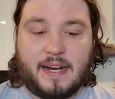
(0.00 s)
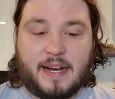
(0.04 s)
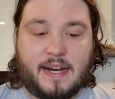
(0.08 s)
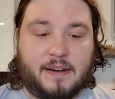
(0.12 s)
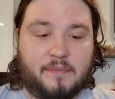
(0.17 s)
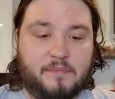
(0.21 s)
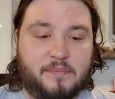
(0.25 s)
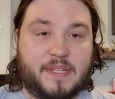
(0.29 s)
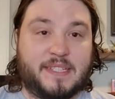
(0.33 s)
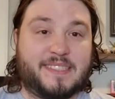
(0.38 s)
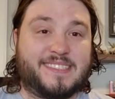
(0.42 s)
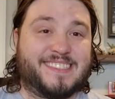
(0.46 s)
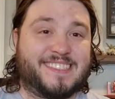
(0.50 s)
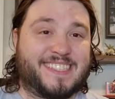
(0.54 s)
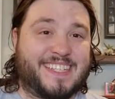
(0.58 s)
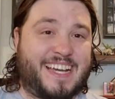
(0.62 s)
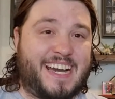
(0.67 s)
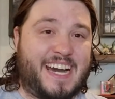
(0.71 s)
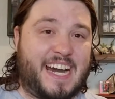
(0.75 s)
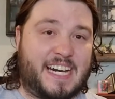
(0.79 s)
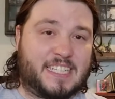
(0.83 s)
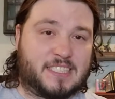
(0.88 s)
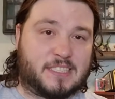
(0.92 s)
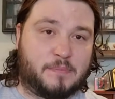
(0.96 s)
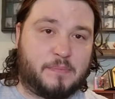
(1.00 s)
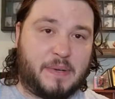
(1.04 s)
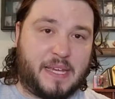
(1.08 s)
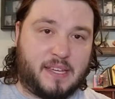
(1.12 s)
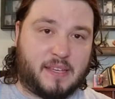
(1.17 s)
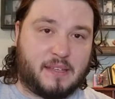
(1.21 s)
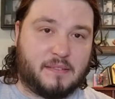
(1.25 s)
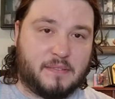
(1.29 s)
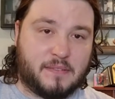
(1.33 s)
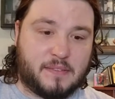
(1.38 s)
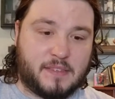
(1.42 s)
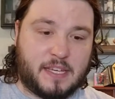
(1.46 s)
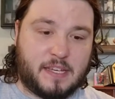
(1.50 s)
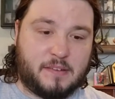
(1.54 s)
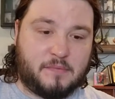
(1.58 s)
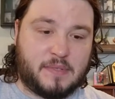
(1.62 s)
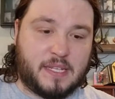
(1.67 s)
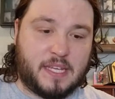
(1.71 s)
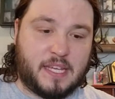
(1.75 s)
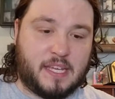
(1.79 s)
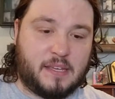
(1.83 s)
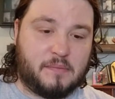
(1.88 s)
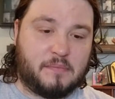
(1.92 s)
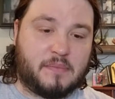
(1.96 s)
This is a cosmic theme
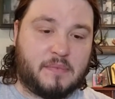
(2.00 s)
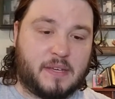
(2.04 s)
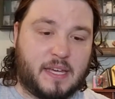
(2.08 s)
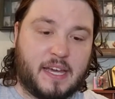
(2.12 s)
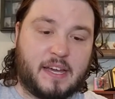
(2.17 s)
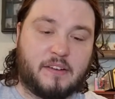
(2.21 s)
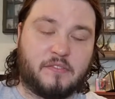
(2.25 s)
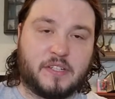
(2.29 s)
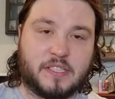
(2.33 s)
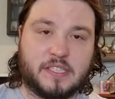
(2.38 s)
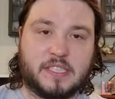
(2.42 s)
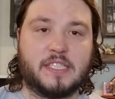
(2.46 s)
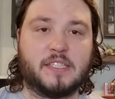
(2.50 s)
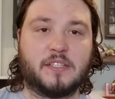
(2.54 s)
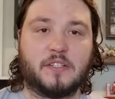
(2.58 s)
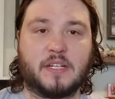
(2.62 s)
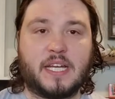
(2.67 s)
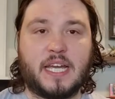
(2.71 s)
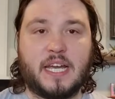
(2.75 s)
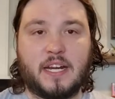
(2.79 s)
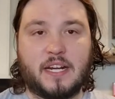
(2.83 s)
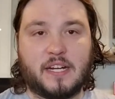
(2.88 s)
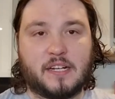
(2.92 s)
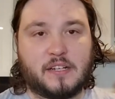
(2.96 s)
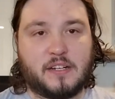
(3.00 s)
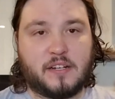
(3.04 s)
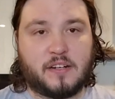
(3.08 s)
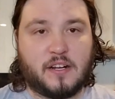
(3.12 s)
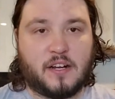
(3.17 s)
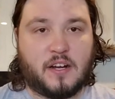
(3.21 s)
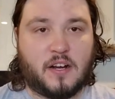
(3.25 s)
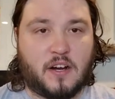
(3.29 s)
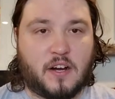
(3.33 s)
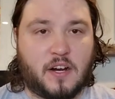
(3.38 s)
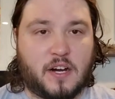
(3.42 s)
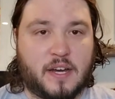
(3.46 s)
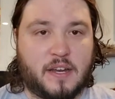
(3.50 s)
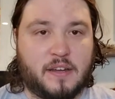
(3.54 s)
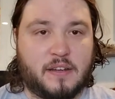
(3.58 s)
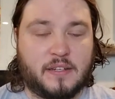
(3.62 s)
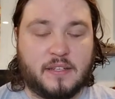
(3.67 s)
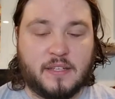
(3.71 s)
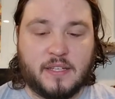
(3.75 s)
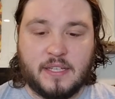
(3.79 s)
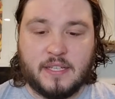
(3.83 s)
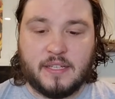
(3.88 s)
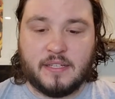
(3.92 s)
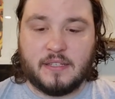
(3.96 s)
team. Every single character on
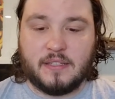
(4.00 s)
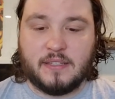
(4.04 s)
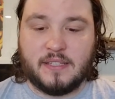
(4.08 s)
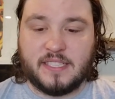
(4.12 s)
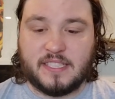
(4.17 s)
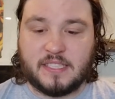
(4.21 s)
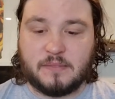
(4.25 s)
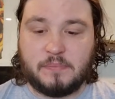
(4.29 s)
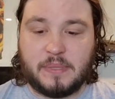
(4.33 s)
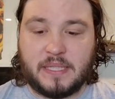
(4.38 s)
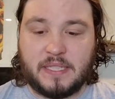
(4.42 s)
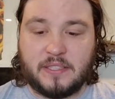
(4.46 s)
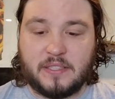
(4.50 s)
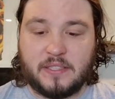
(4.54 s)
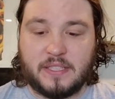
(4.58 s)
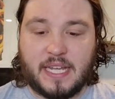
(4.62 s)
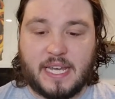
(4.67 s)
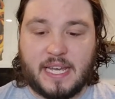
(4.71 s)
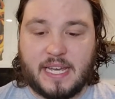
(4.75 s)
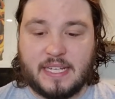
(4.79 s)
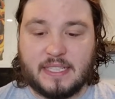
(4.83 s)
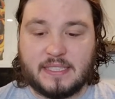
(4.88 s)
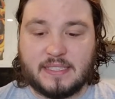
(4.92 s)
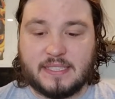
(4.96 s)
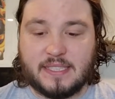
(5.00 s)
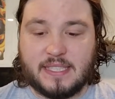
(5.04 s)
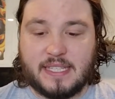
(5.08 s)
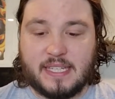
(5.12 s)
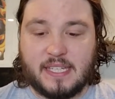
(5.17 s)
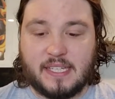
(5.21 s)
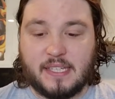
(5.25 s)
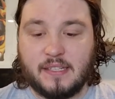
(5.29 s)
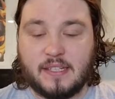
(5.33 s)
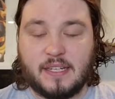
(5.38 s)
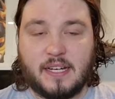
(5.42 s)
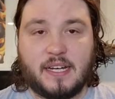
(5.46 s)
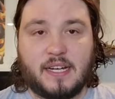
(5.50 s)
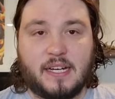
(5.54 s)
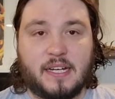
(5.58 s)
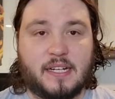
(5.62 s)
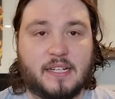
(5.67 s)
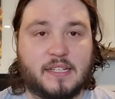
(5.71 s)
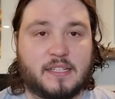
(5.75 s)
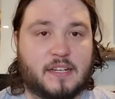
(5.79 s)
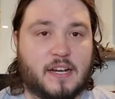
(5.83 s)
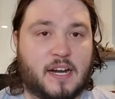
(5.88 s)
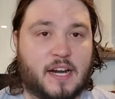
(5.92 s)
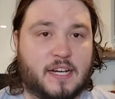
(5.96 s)
this build has the
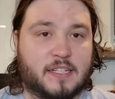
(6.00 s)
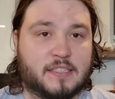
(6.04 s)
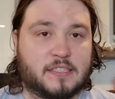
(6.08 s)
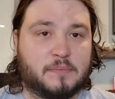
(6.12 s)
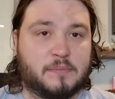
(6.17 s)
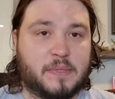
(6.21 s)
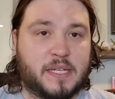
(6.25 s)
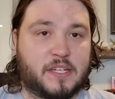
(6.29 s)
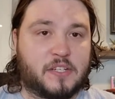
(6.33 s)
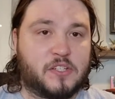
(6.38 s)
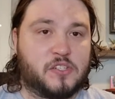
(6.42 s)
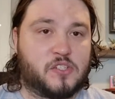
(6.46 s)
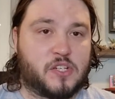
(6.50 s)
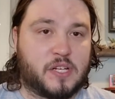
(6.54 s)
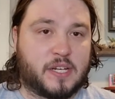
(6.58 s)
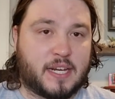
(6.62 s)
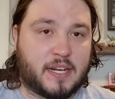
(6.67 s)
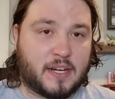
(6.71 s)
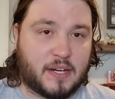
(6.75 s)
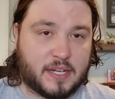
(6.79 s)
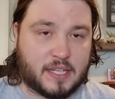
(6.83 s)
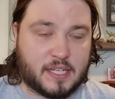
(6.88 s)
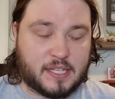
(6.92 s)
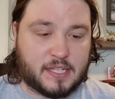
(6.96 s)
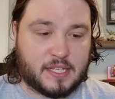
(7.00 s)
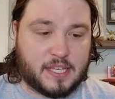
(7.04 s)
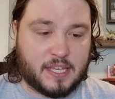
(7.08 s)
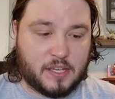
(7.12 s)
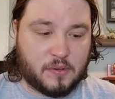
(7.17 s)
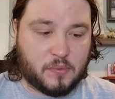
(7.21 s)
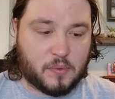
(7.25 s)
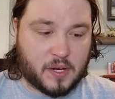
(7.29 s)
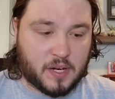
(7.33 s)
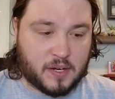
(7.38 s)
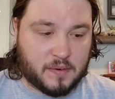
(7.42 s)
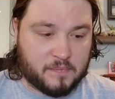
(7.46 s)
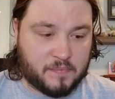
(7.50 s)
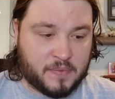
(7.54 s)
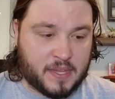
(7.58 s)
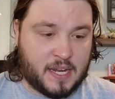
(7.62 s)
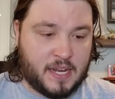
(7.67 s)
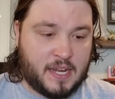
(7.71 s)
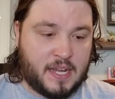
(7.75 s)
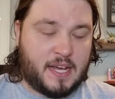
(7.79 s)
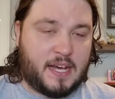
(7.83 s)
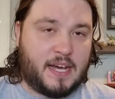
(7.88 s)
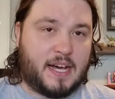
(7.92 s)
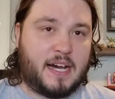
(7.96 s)
cosmic generic keyword.
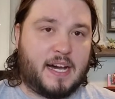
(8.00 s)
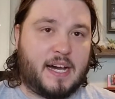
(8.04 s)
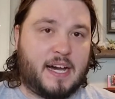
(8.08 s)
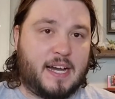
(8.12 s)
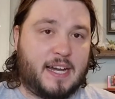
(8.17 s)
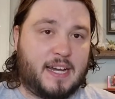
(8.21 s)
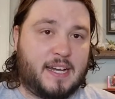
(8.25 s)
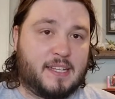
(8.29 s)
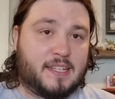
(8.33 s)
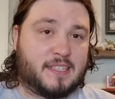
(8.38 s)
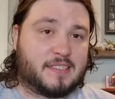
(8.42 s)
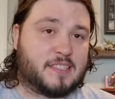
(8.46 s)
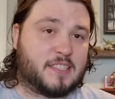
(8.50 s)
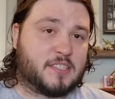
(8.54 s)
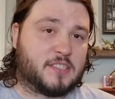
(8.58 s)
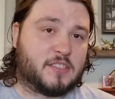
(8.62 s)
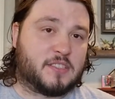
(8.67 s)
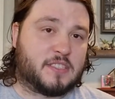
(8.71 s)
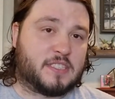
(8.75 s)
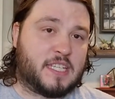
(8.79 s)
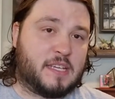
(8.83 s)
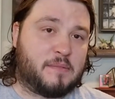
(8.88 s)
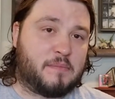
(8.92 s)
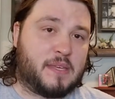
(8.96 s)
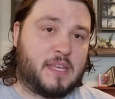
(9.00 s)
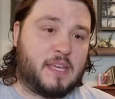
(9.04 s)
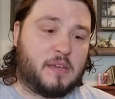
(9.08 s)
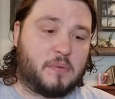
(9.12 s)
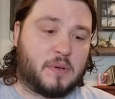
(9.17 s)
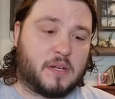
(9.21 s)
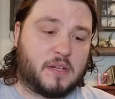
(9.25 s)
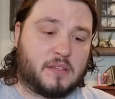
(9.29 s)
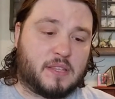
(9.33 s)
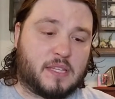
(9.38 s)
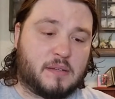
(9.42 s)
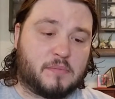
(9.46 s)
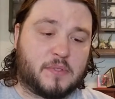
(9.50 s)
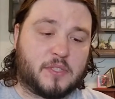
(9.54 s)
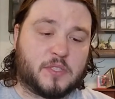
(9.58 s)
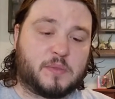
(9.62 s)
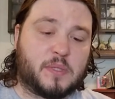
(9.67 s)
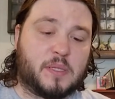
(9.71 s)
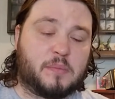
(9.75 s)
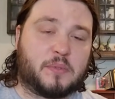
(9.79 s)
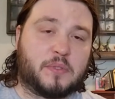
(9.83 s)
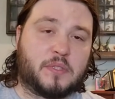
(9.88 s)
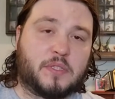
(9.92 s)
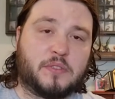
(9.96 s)
And that's also the same keyword that most
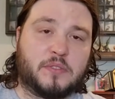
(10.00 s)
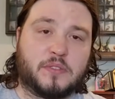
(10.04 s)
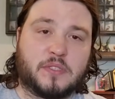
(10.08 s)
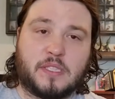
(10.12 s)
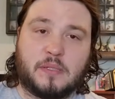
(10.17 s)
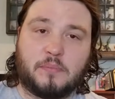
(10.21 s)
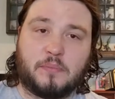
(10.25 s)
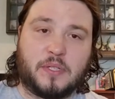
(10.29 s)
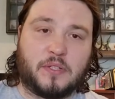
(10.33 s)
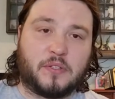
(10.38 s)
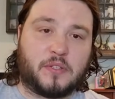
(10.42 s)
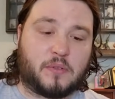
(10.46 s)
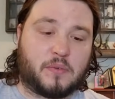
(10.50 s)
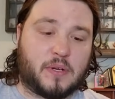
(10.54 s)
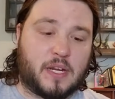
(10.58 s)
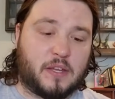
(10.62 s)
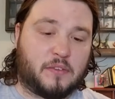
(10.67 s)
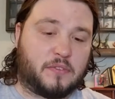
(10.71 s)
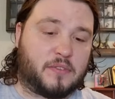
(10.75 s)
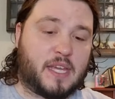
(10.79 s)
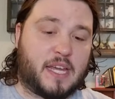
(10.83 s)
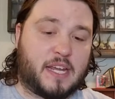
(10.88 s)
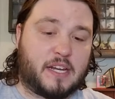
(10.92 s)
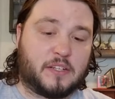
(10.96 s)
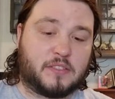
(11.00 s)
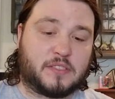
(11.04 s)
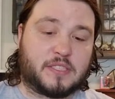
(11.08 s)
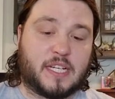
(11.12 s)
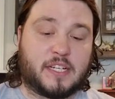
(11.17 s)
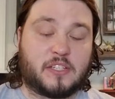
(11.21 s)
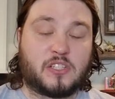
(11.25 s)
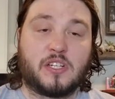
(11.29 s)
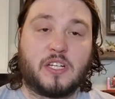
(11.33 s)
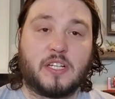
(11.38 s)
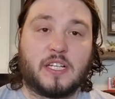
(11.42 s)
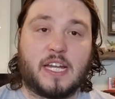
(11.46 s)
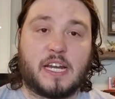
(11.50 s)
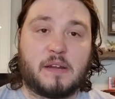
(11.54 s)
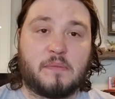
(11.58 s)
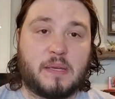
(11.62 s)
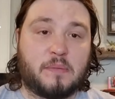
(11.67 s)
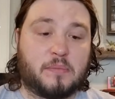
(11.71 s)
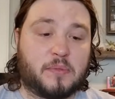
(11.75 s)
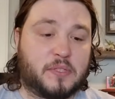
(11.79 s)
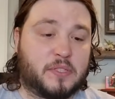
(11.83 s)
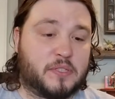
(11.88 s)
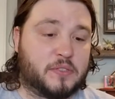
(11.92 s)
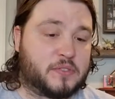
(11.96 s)
people use to build around Thanos. Actually, a lot of
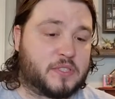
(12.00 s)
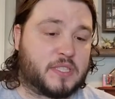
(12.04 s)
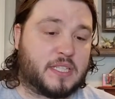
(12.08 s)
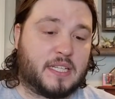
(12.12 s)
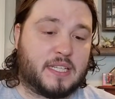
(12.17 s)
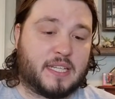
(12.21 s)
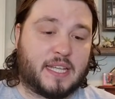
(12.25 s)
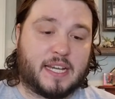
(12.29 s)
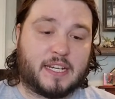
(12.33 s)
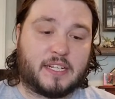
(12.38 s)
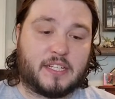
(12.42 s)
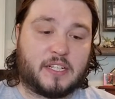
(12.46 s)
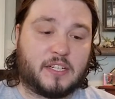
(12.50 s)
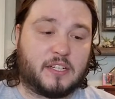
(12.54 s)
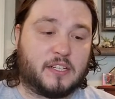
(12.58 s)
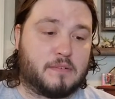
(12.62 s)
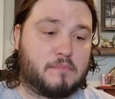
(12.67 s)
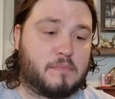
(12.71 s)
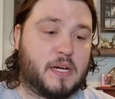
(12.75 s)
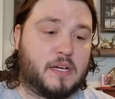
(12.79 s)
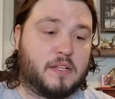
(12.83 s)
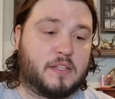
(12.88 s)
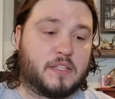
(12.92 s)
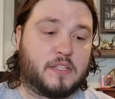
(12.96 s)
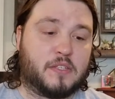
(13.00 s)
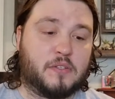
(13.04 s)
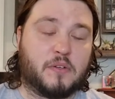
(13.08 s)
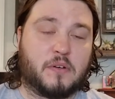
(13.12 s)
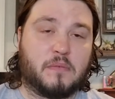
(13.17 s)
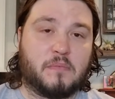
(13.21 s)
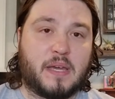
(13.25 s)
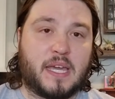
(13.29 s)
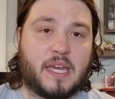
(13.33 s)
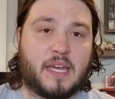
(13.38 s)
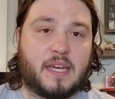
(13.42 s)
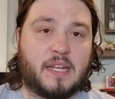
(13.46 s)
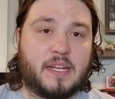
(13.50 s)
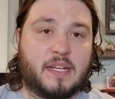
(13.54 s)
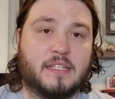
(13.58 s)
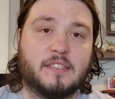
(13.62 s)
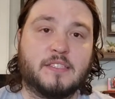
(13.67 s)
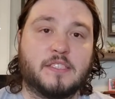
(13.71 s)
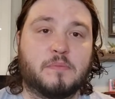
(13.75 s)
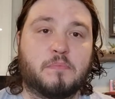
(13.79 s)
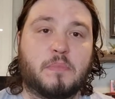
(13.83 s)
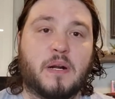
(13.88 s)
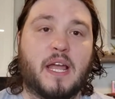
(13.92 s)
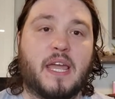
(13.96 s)
people use Collector and Molecule Man and
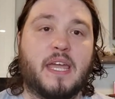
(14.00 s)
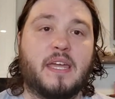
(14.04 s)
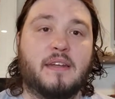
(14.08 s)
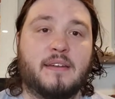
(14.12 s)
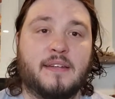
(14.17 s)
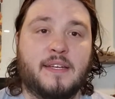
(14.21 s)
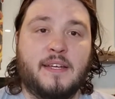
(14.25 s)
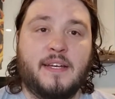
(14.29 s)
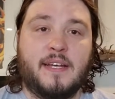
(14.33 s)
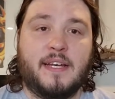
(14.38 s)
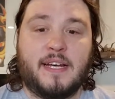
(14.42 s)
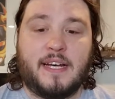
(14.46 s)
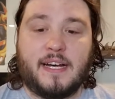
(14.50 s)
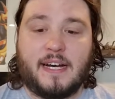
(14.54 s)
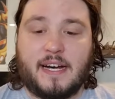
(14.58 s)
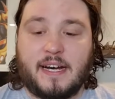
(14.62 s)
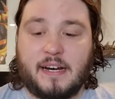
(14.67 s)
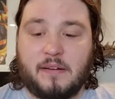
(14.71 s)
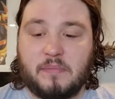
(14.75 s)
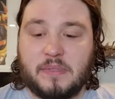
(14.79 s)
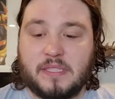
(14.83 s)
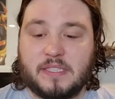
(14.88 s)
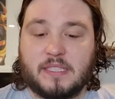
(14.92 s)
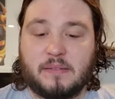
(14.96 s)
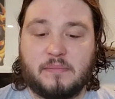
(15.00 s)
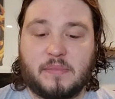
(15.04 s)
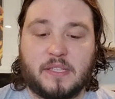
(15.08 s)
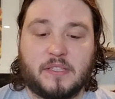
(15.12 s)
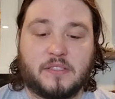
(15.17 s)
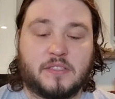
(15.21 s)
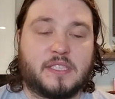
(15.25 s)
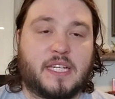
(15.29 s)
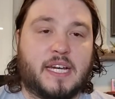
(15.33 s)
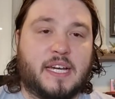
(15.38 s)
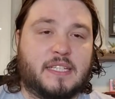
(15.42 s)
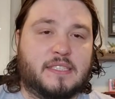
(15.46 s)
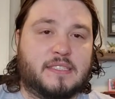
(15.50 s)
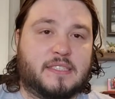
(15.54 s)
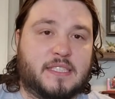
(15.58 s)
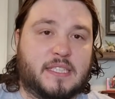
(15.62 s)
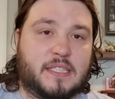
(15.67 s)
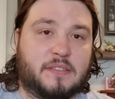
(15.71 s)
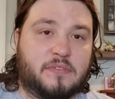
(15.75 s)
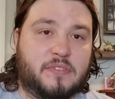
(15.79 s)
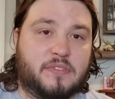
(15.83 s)
Sprite and some of those kinds of